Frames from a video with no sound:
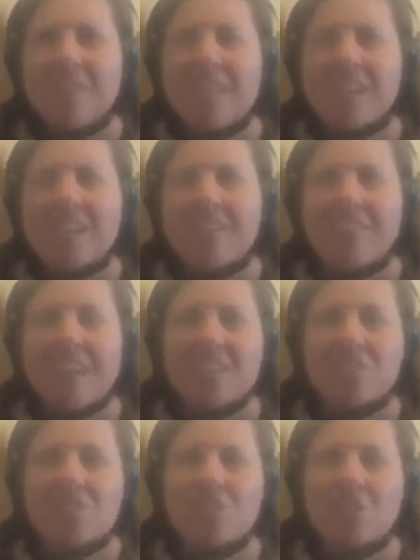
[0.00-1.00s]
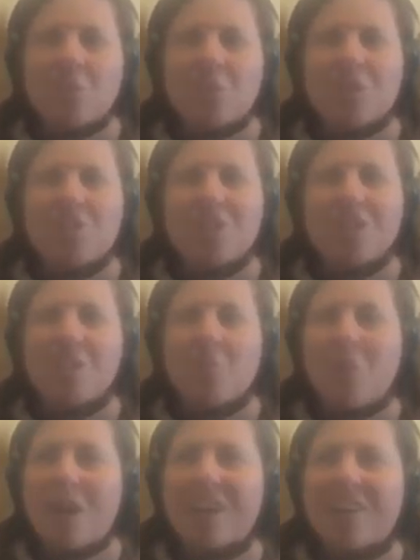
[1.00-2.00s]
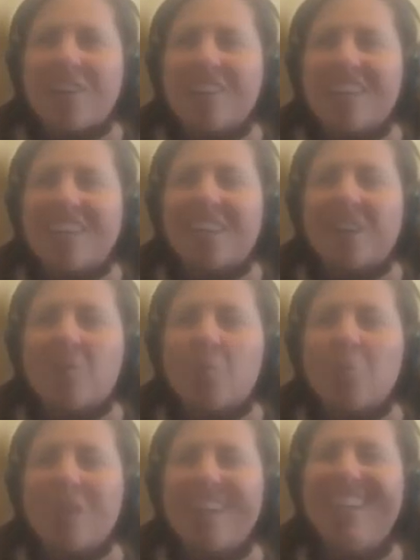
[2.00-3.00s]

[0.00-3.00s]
maybe that kind of answers your question in a while, in a